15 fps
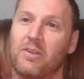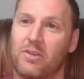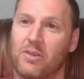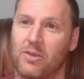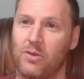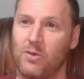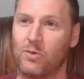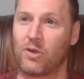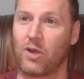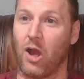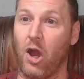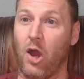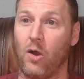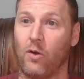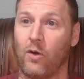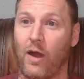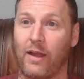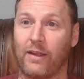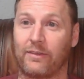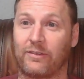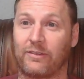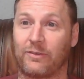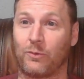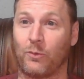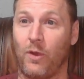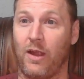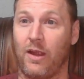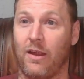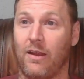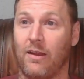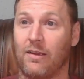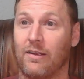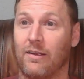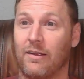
You go, I swear.